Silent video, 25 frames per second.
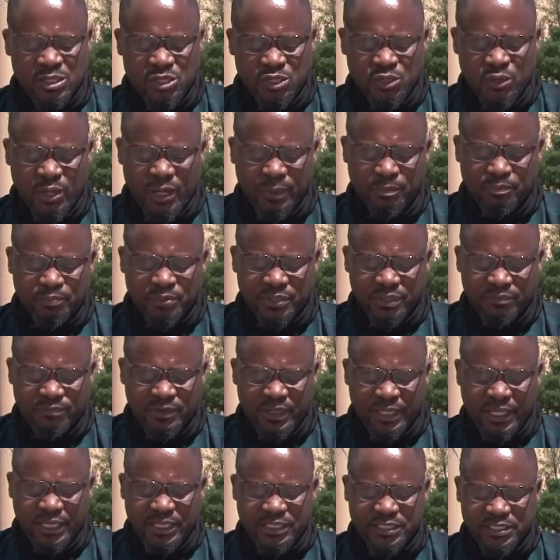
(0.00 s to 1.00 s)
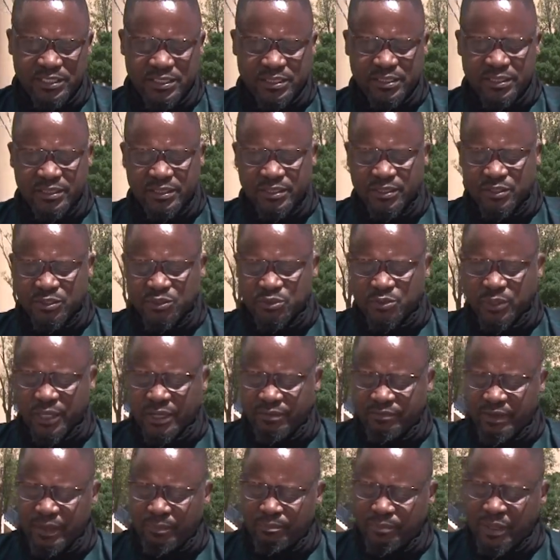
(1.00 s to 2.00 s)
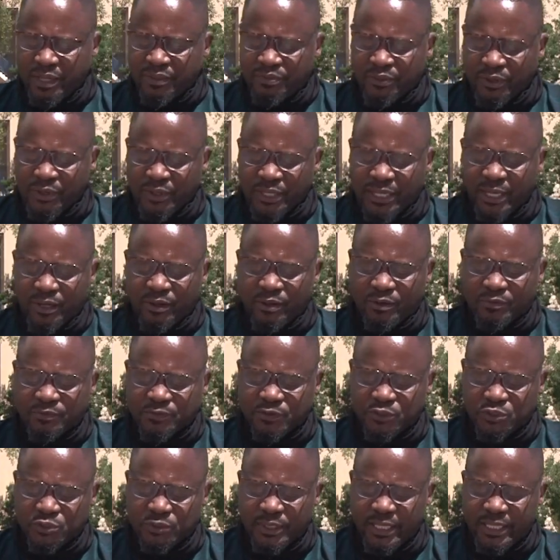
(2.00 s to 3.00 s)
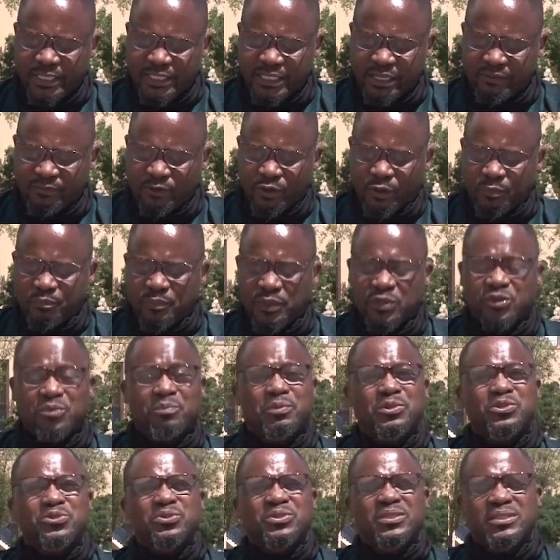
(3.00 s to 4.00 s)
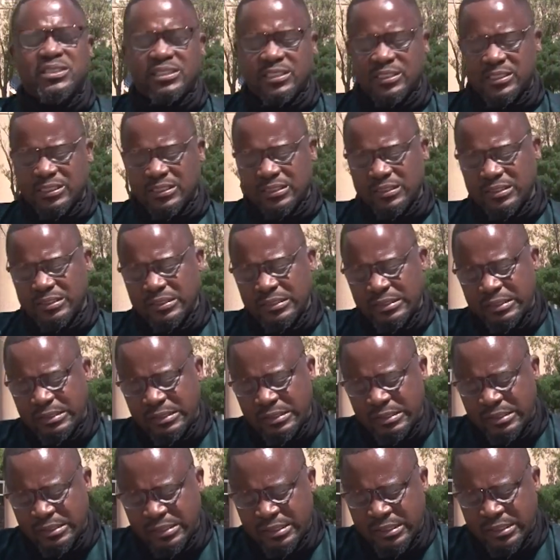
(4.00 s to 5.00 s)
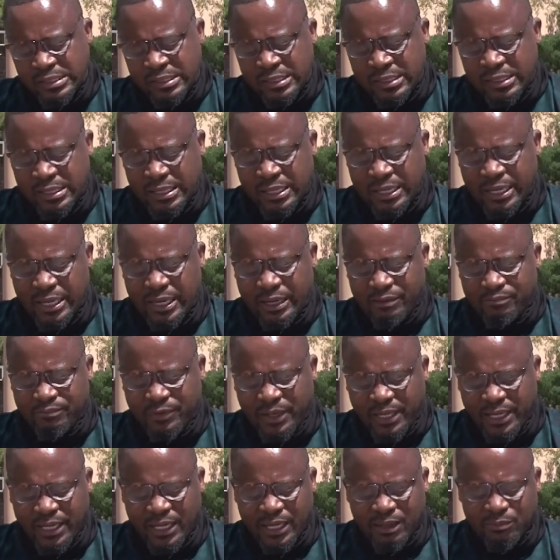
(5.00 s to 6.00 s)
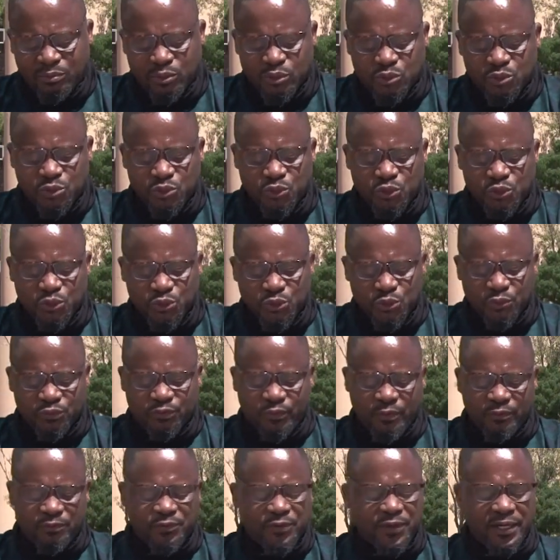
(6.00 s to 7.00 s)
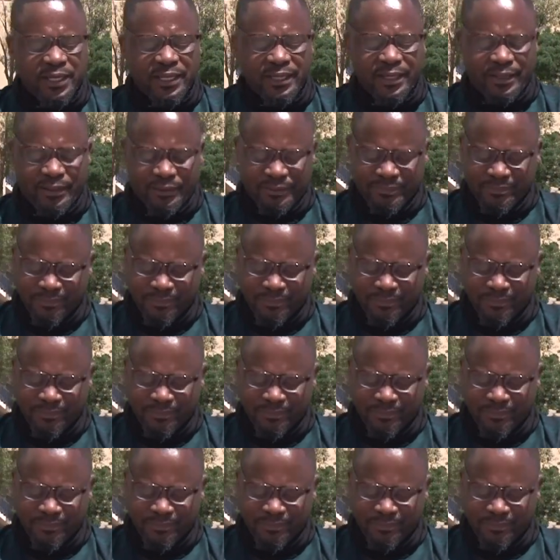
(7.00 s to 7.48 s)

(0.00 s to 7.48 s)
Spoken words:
you are privileged to have a plethora of student development opportunities available to you for free.